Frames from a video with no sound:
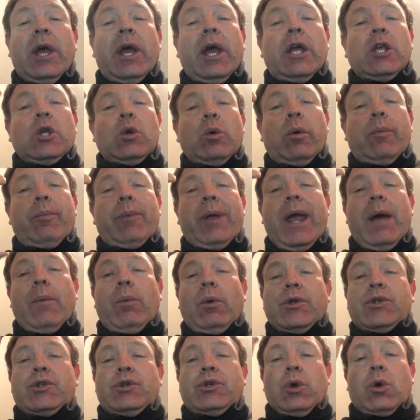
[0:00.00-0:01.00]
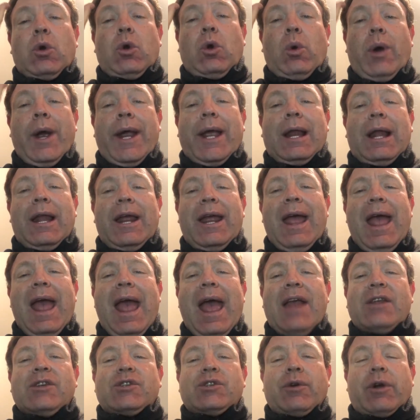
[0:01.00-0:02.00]
you will be able to quickly
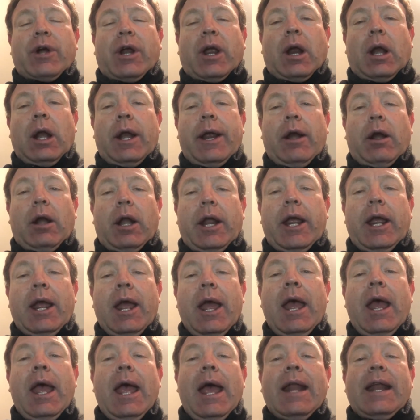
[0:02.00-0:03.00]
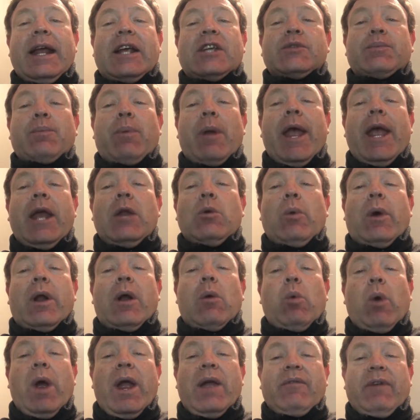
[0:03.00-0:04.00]
answer clearly and explain what a
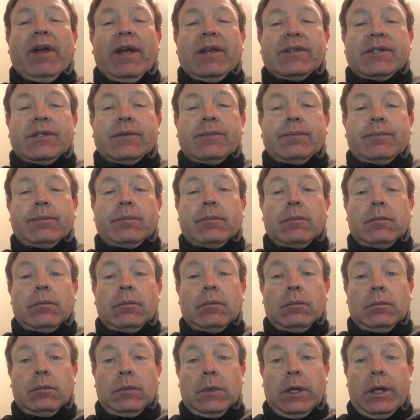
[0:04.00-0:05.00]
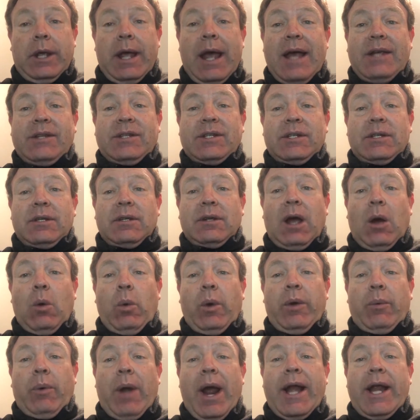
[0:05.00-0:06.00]
wave is. Yes? Are
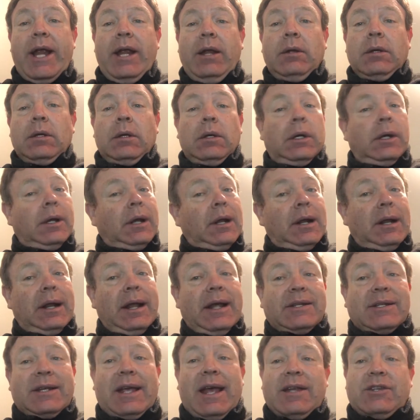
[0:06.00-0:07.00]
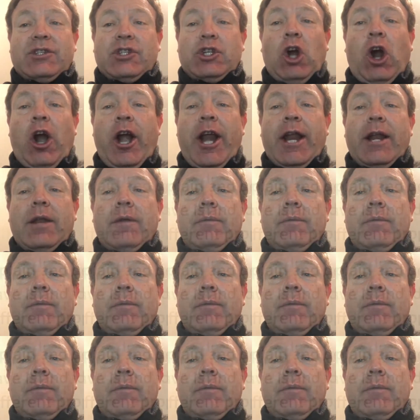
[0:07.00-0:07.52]
we ready? Let's get started.